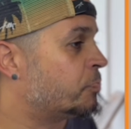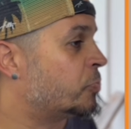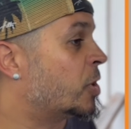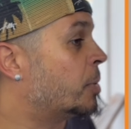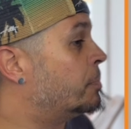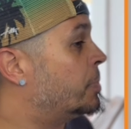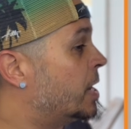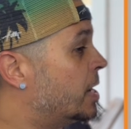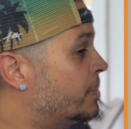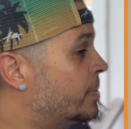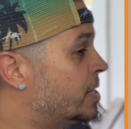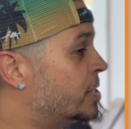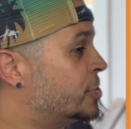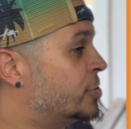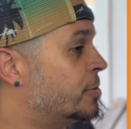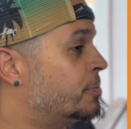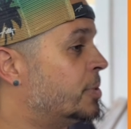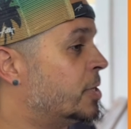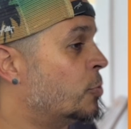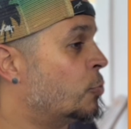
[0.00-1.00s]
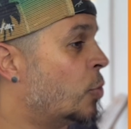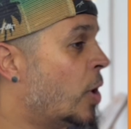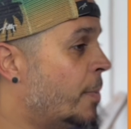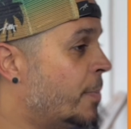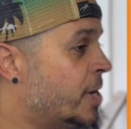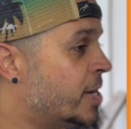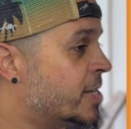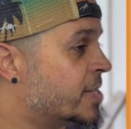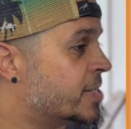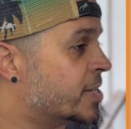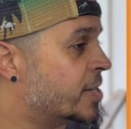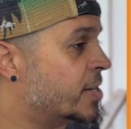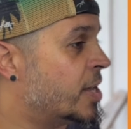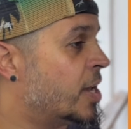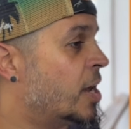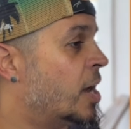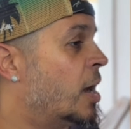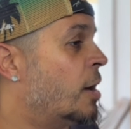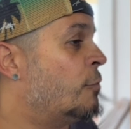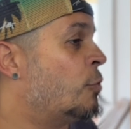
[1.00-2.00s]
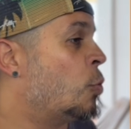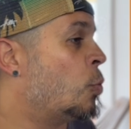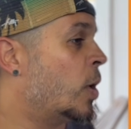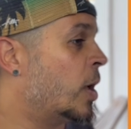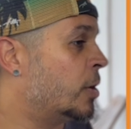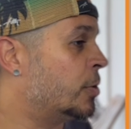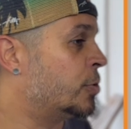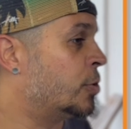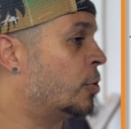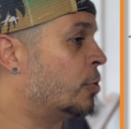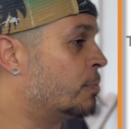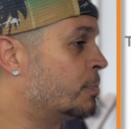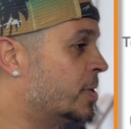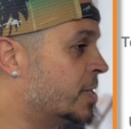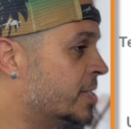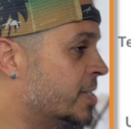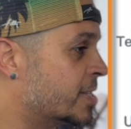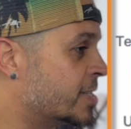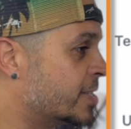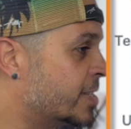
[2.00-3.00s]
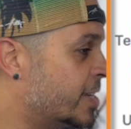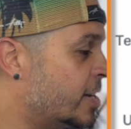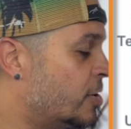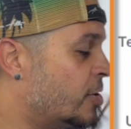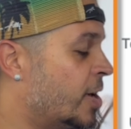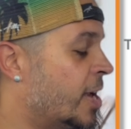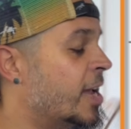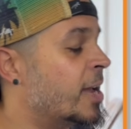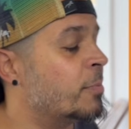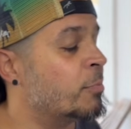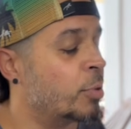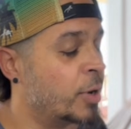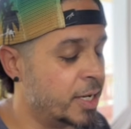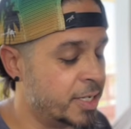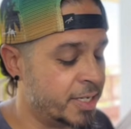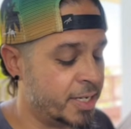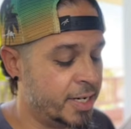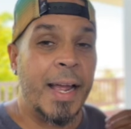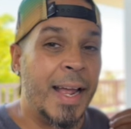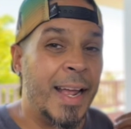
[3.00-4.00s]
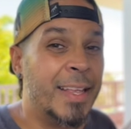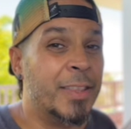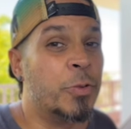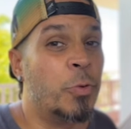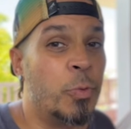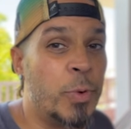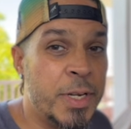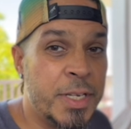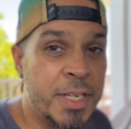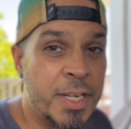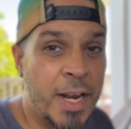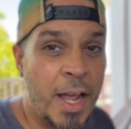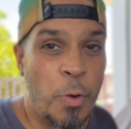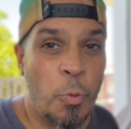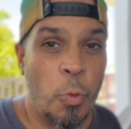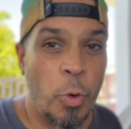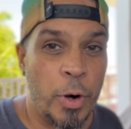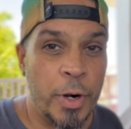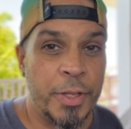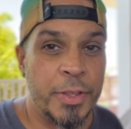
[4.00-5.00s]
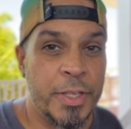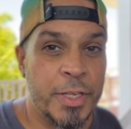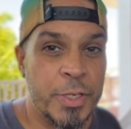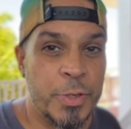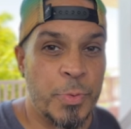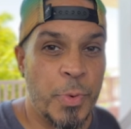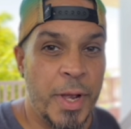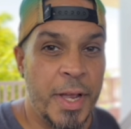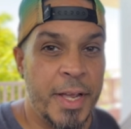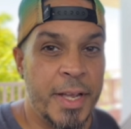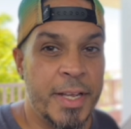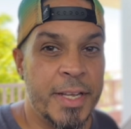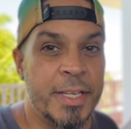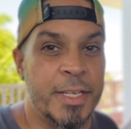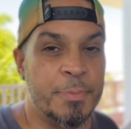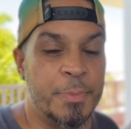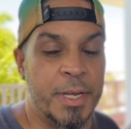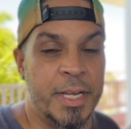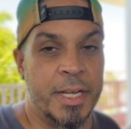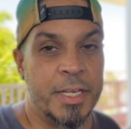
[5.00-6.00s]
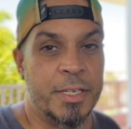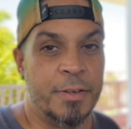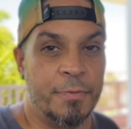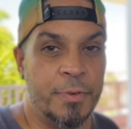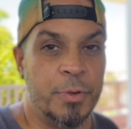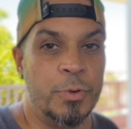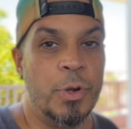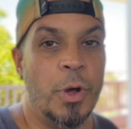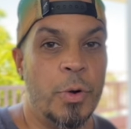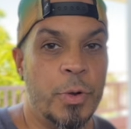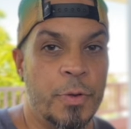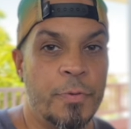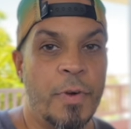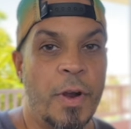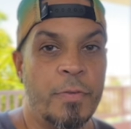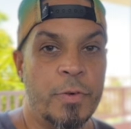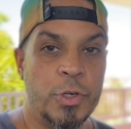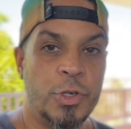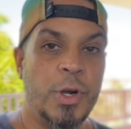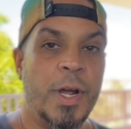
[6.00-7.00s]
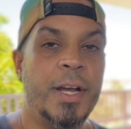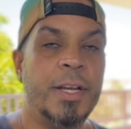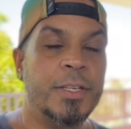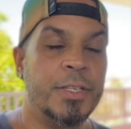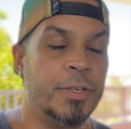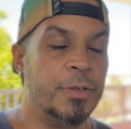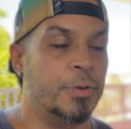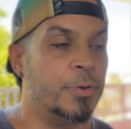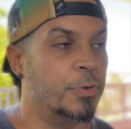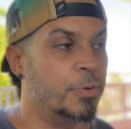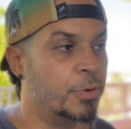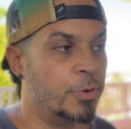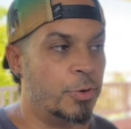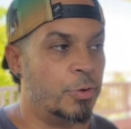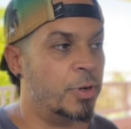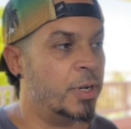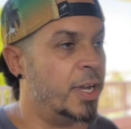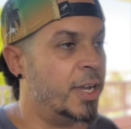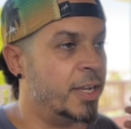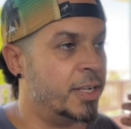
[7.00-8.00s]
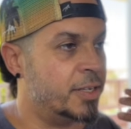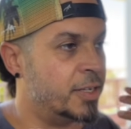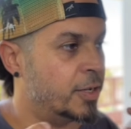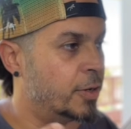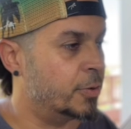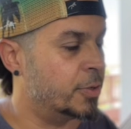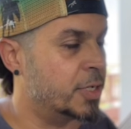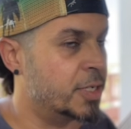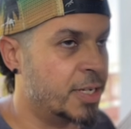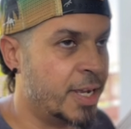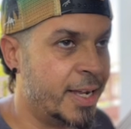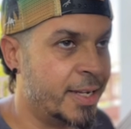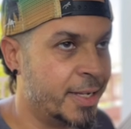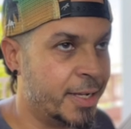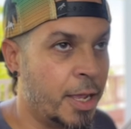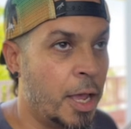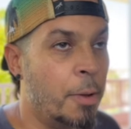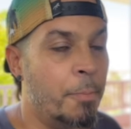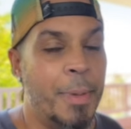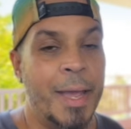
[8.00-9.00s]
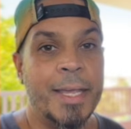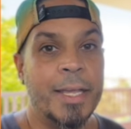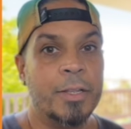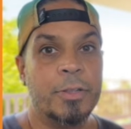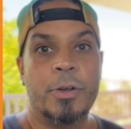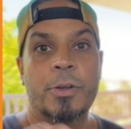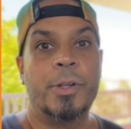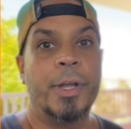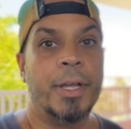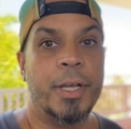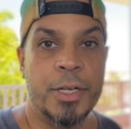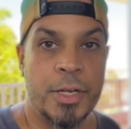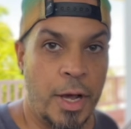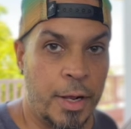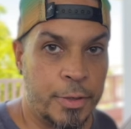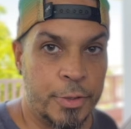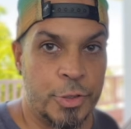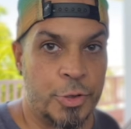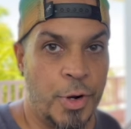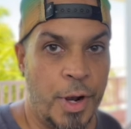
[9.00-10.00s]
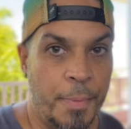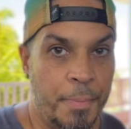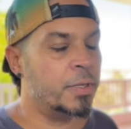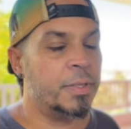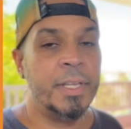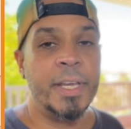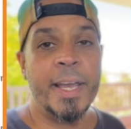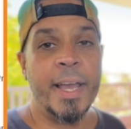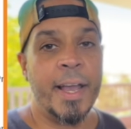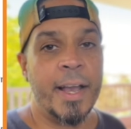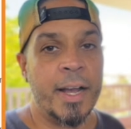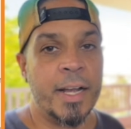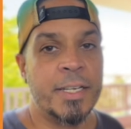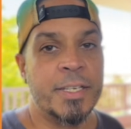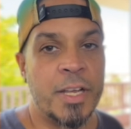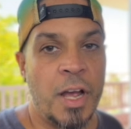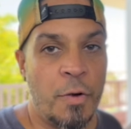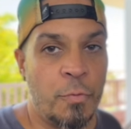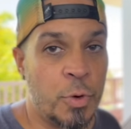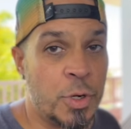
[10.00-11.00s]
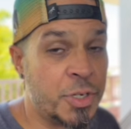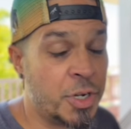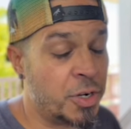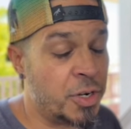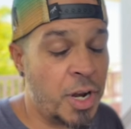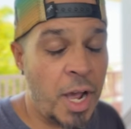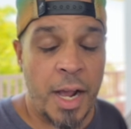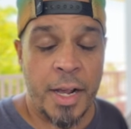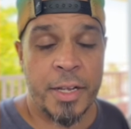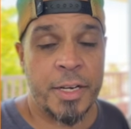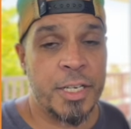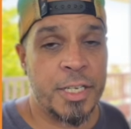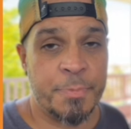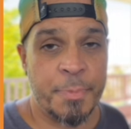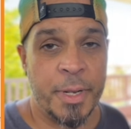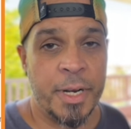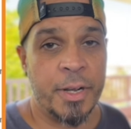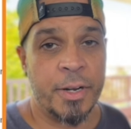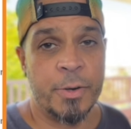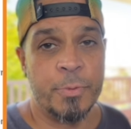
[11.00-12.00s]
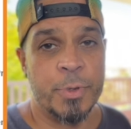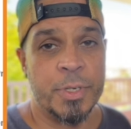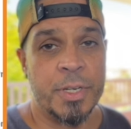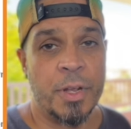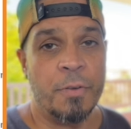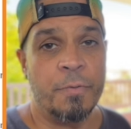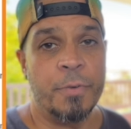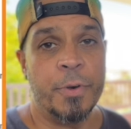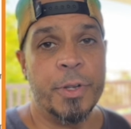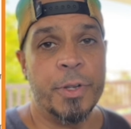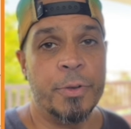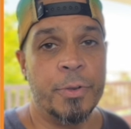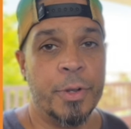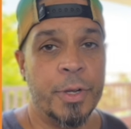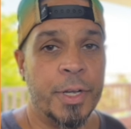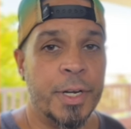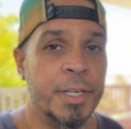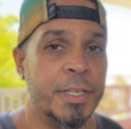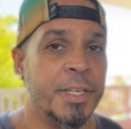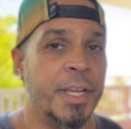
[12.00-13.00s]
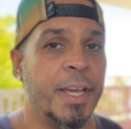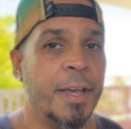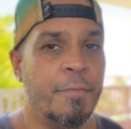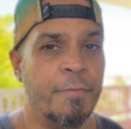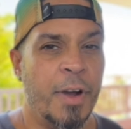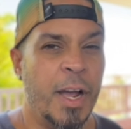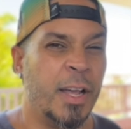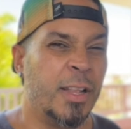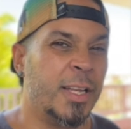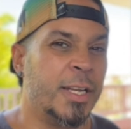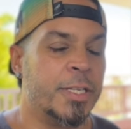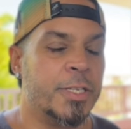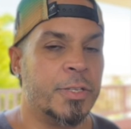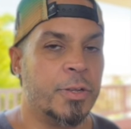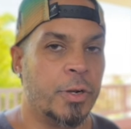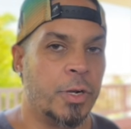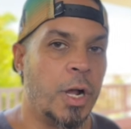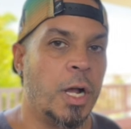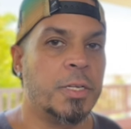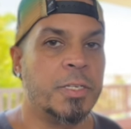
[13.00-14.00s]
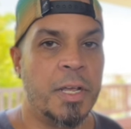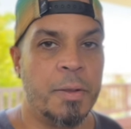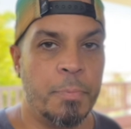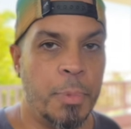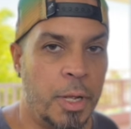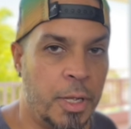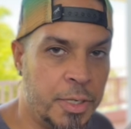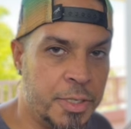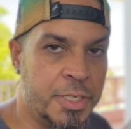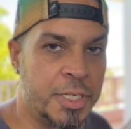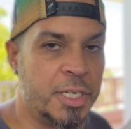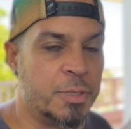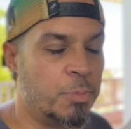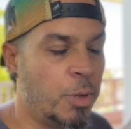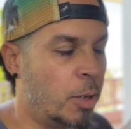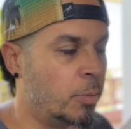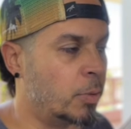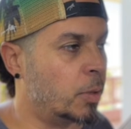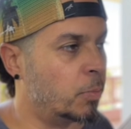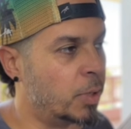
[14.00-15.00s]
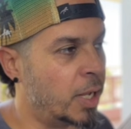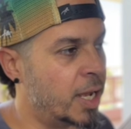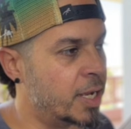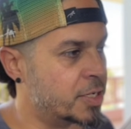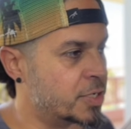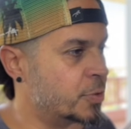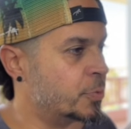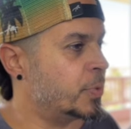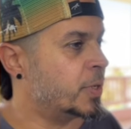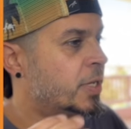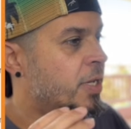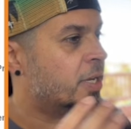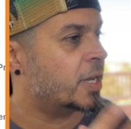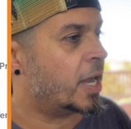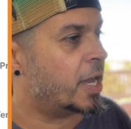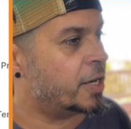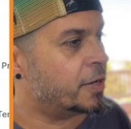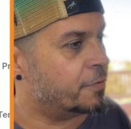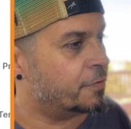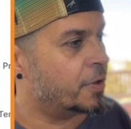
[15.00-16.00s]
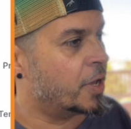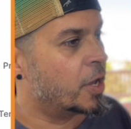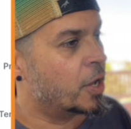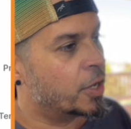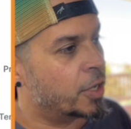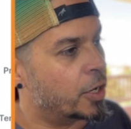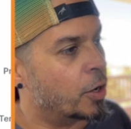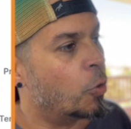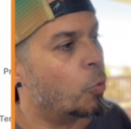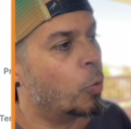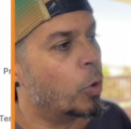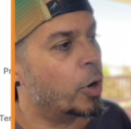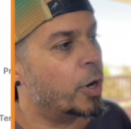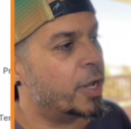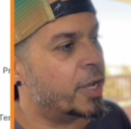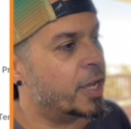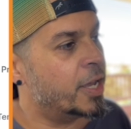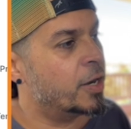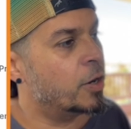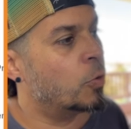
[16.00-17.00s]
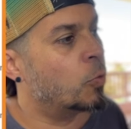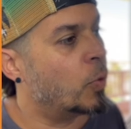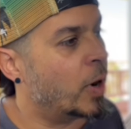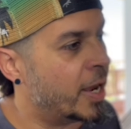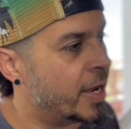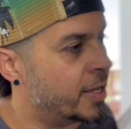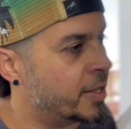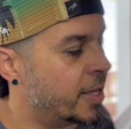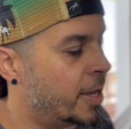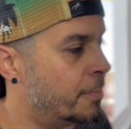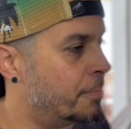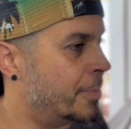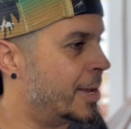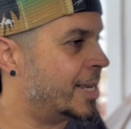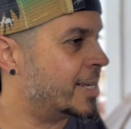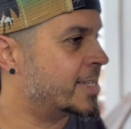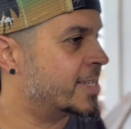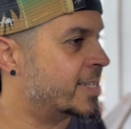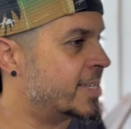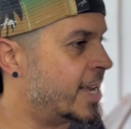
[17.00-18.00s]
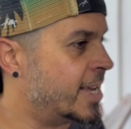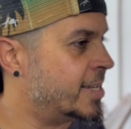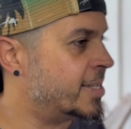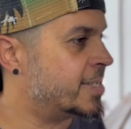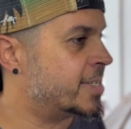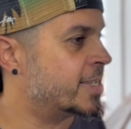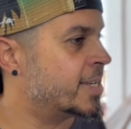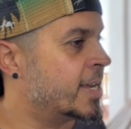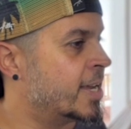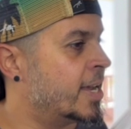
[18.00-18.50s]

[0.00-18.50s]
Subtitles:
The baby should be reminiscent of a well-known business leader and president. And the reason I word it this way is because if you know you've ever tried to create, design, like make it look like a Donald Trump, the AI softwares are not going to spit out a result for you. They're going to say it violates their content policies, blah, blah, blah. So we can kind of, word it in a way that makes sense